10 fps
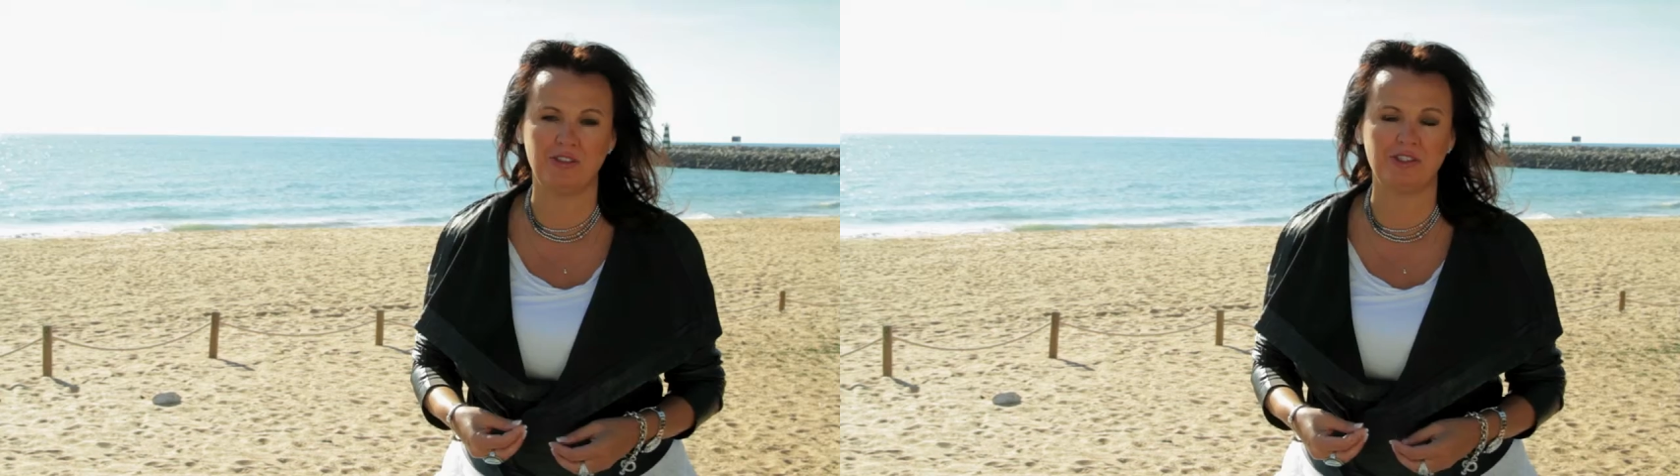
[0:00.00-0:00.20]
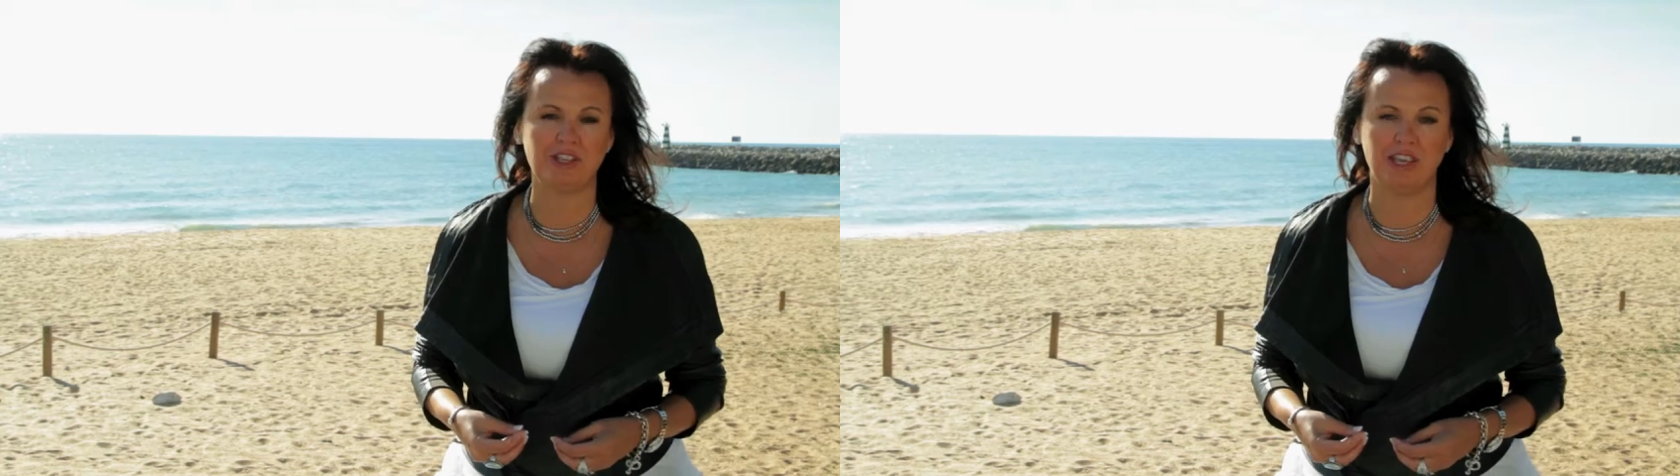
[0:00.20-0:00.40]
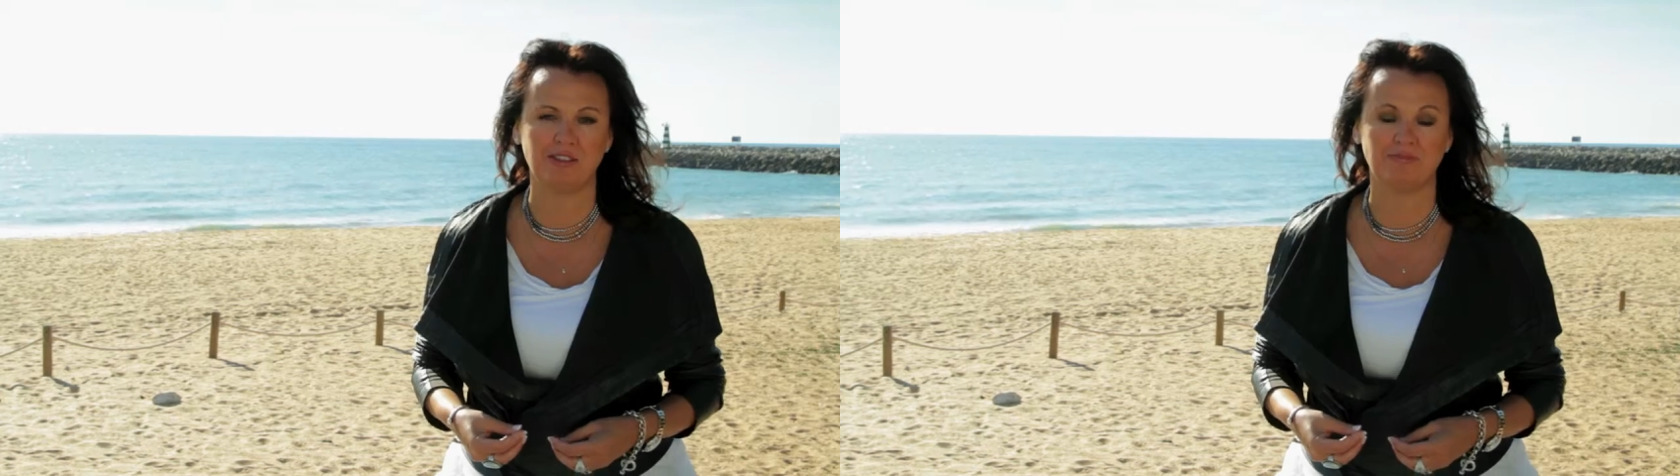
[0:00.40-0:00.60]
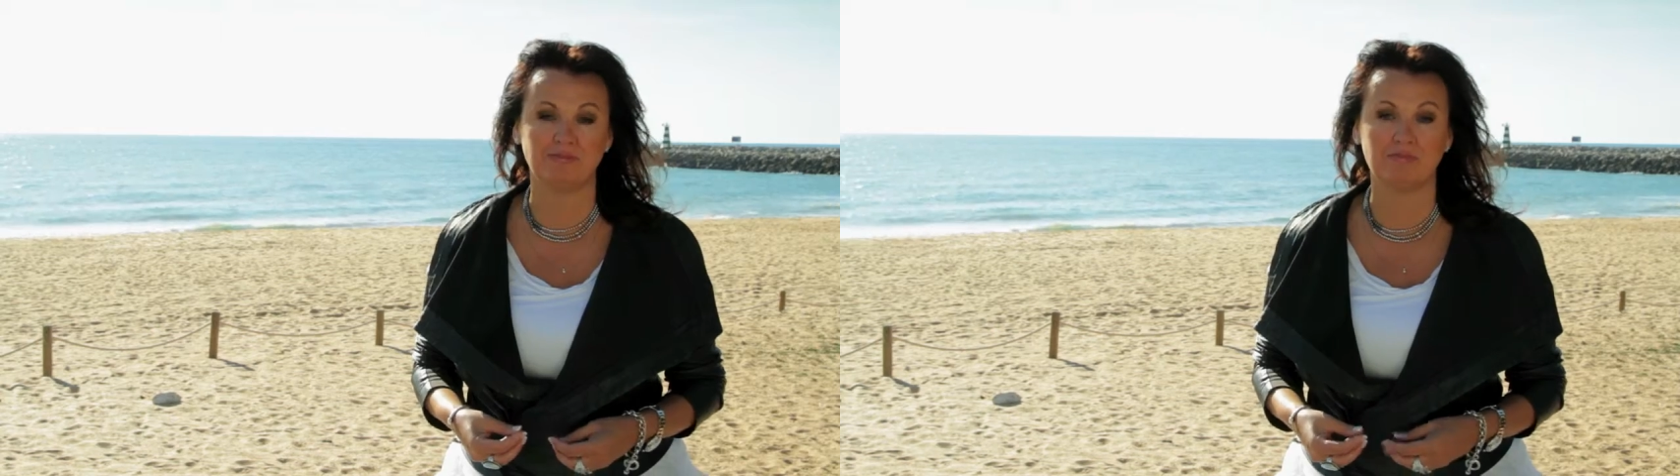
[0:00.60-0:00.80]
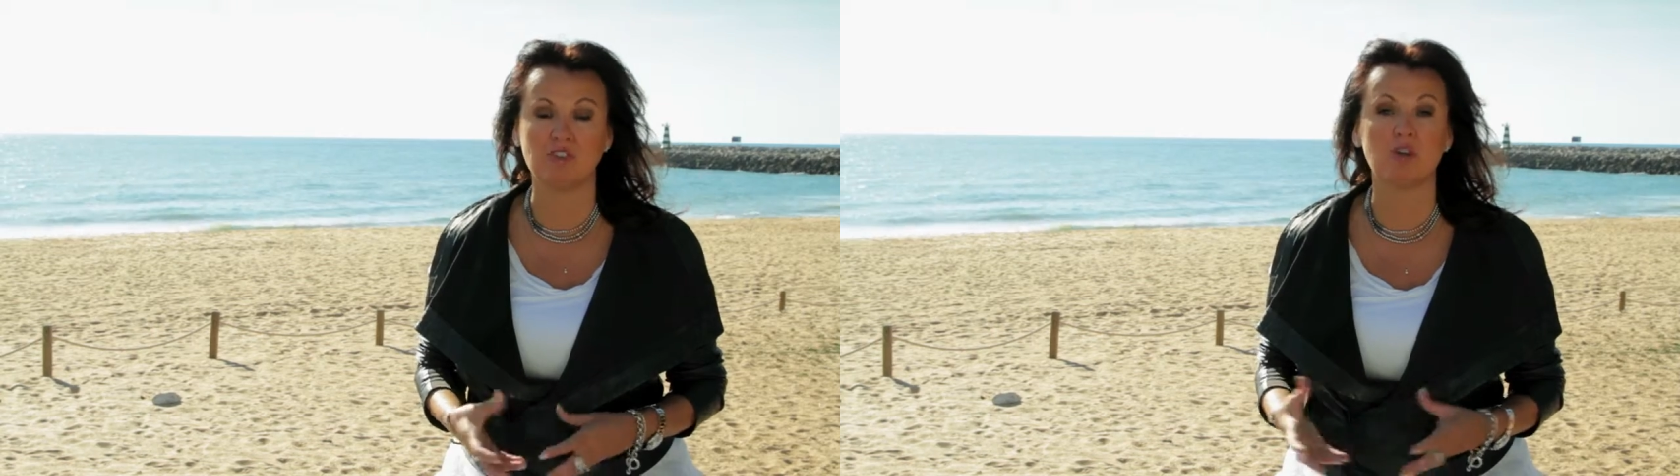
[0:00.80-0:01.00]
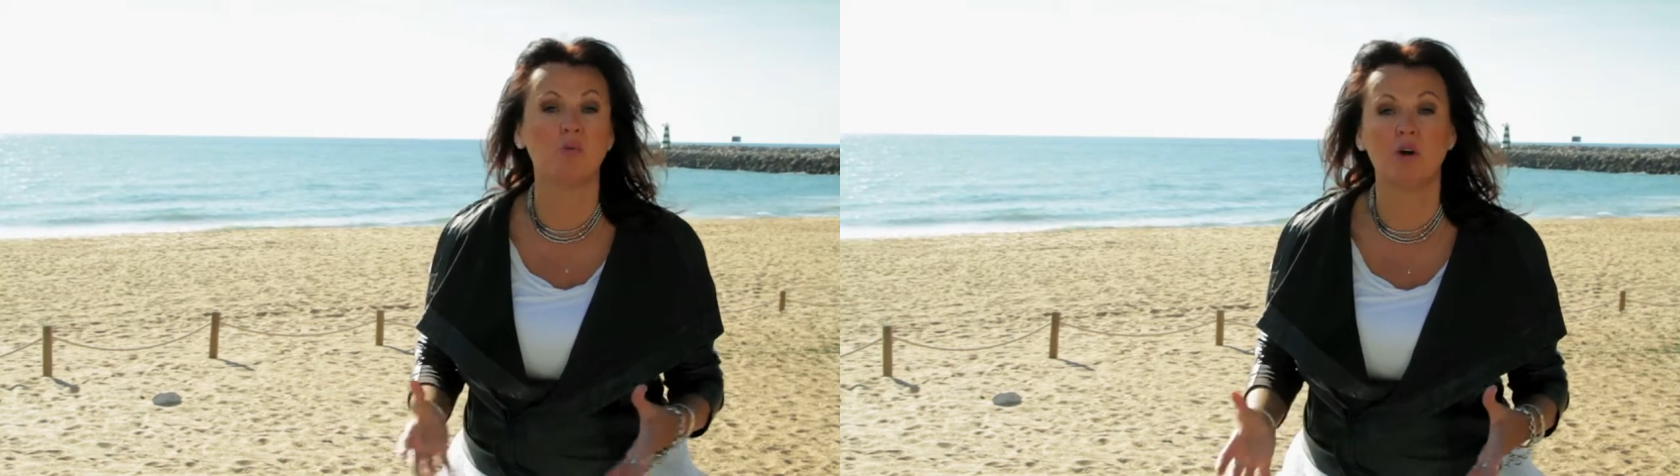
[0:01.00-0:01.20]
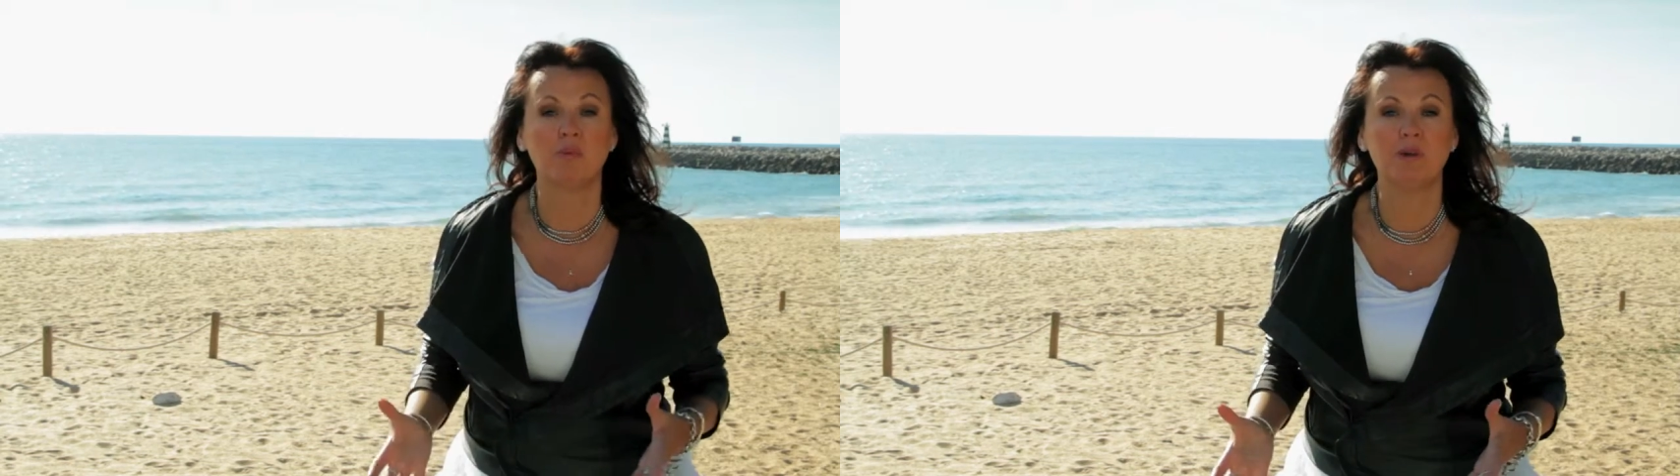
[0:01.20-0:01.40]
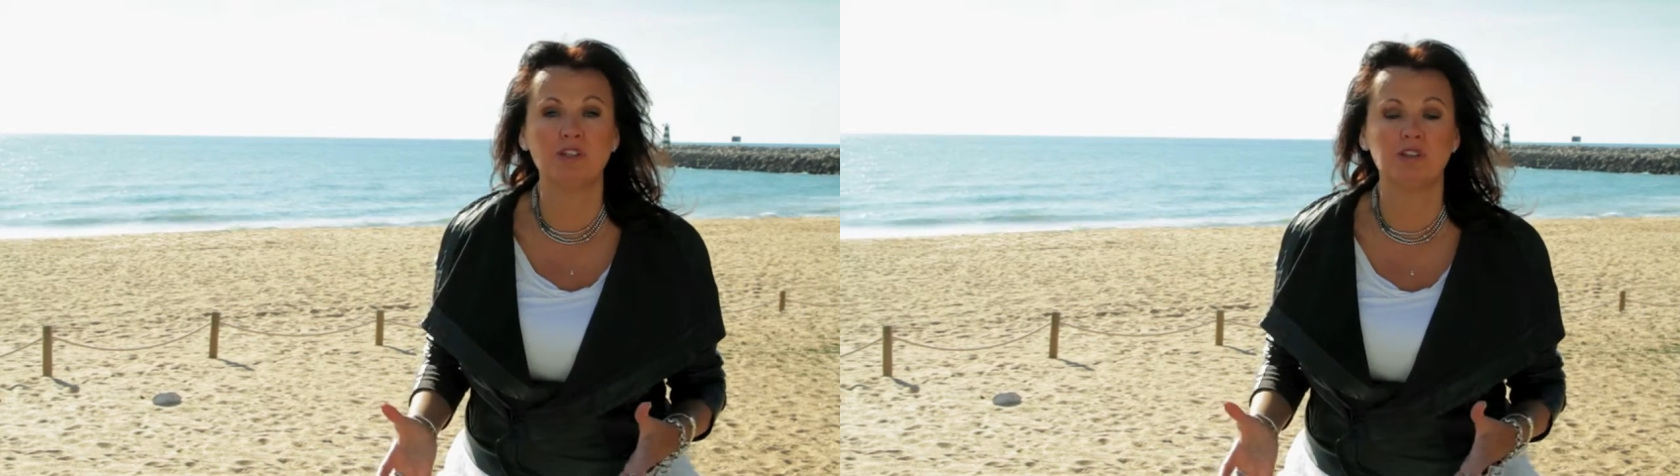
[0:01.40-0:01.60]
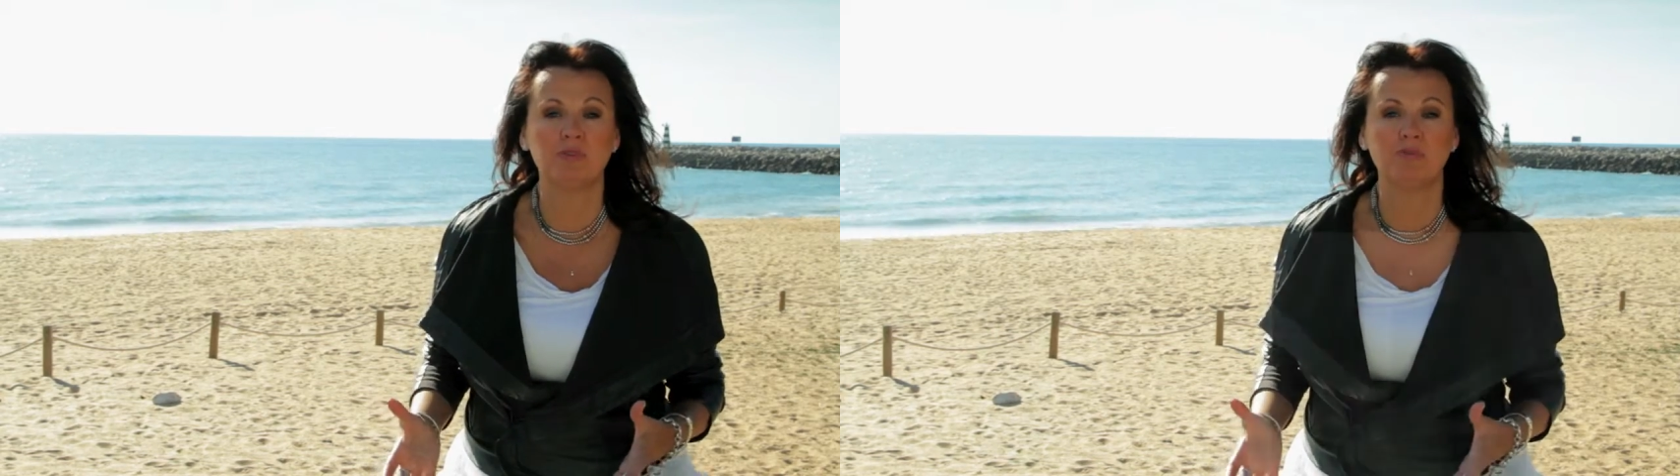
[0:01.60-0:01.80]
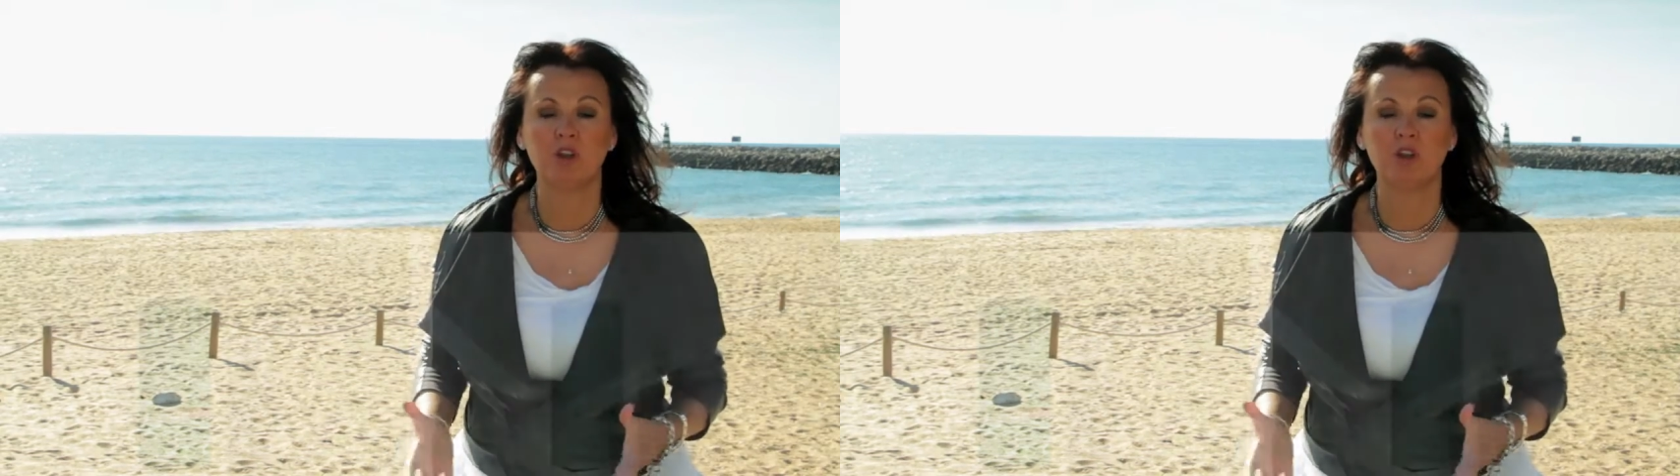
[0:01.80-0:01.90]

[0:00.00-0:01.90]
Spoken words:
skin. So what do?